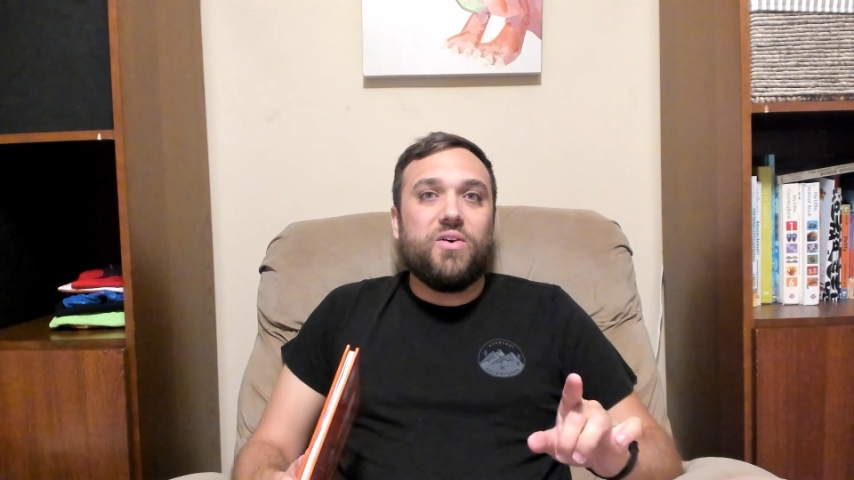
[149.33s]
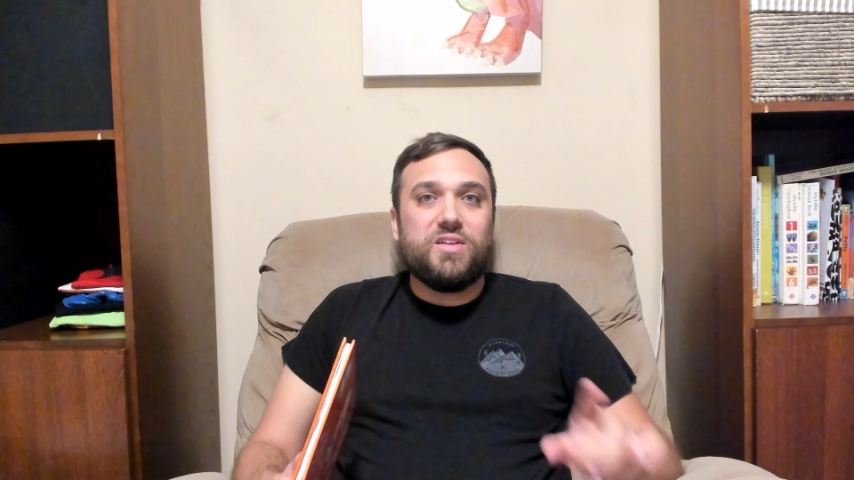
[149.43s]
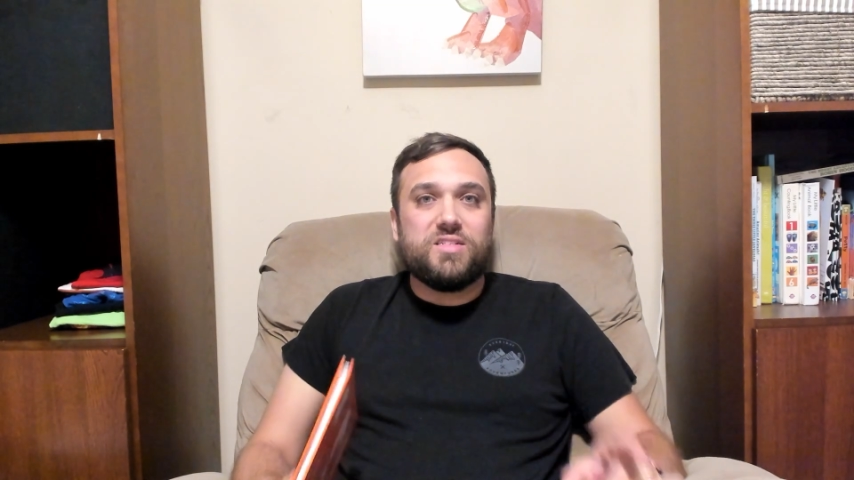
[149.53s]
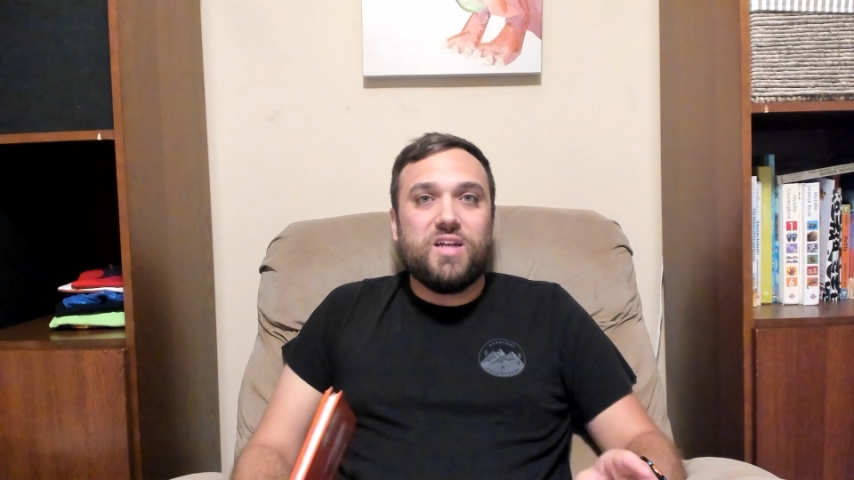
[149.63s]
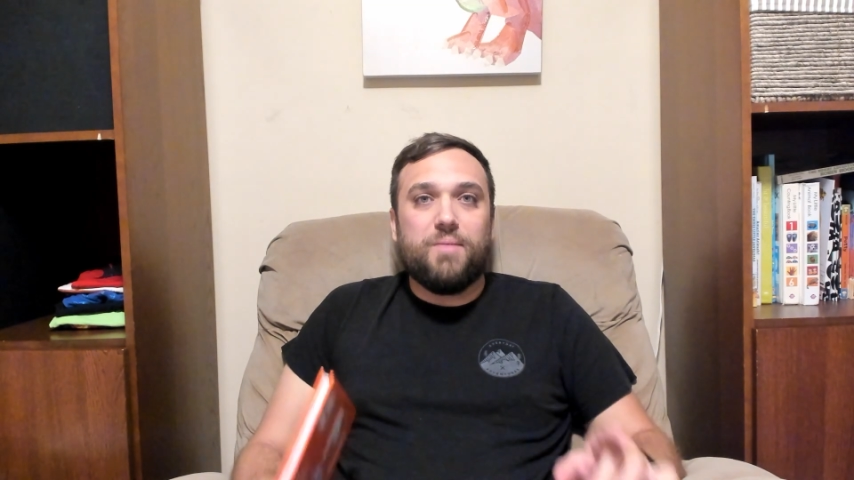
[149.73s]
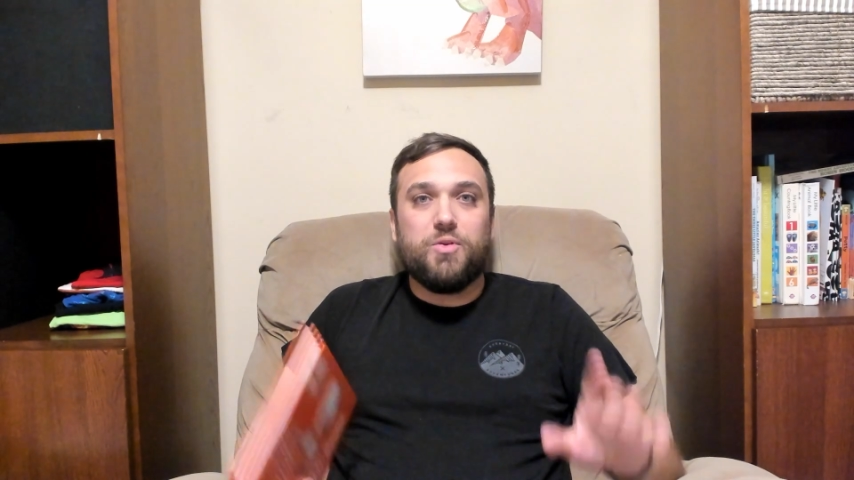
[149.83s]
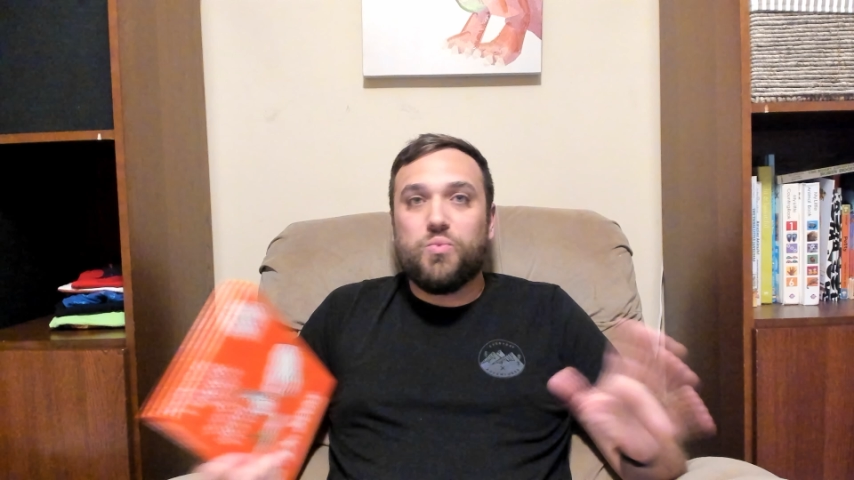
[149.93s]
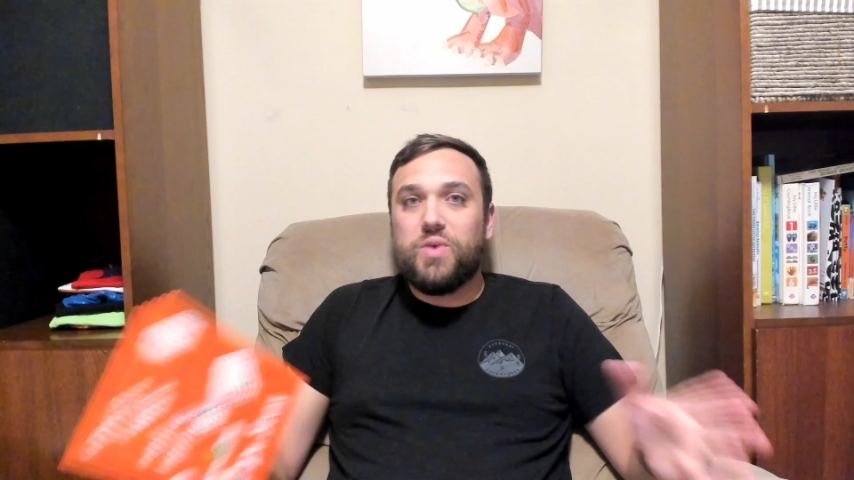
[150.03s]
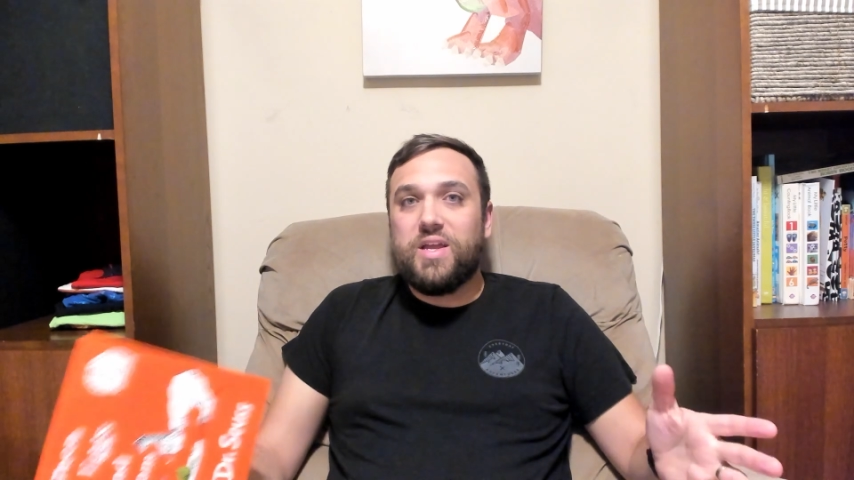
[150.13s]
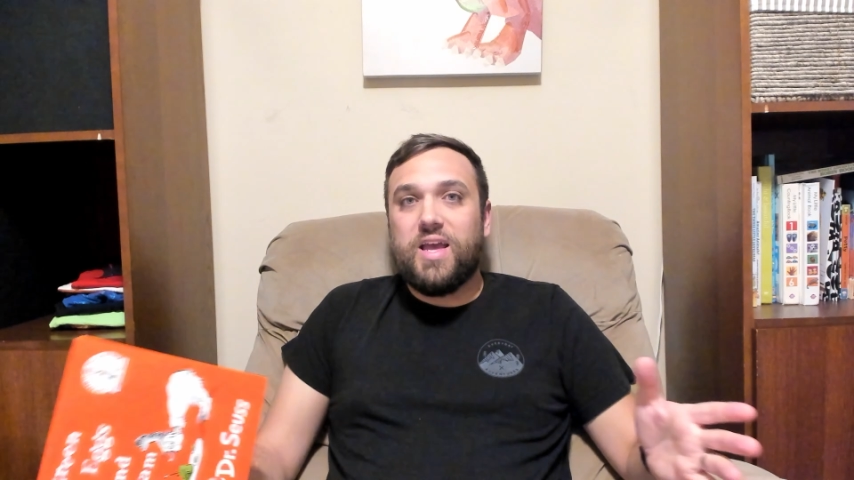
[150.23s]
it is time to
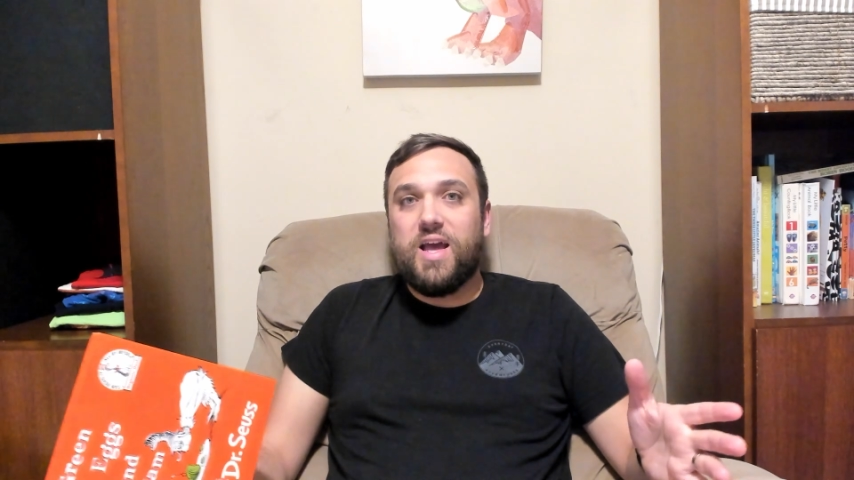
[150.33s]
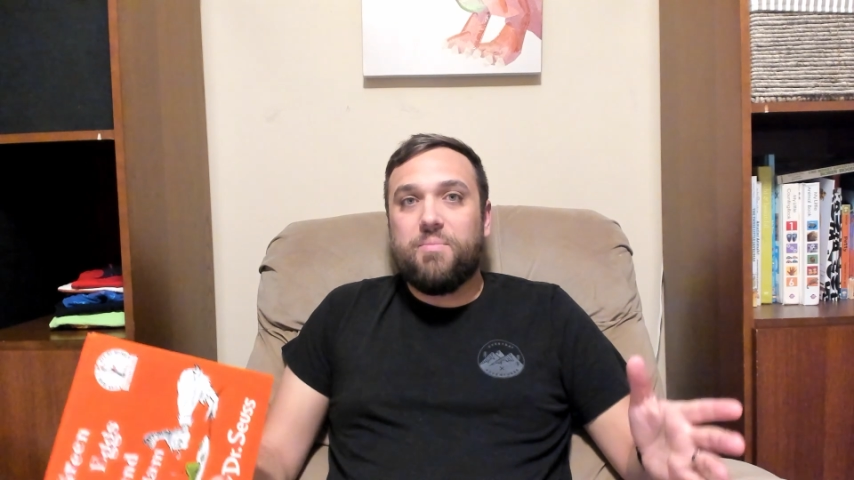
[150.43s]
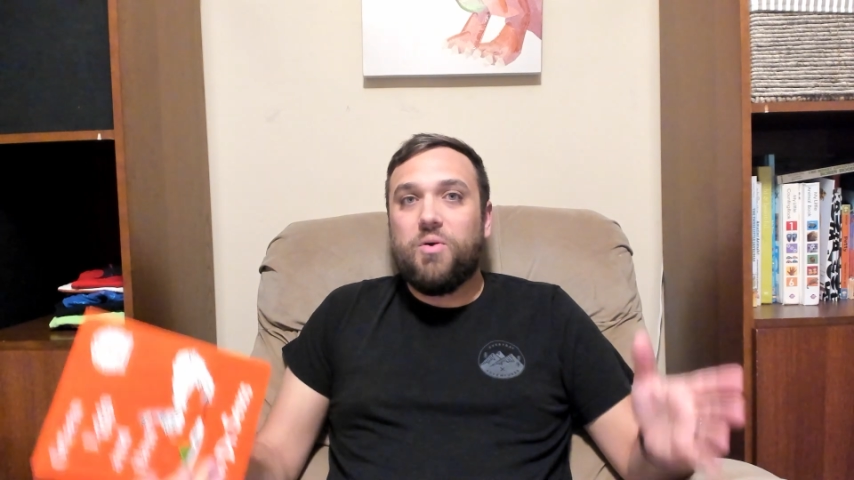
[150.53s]
recap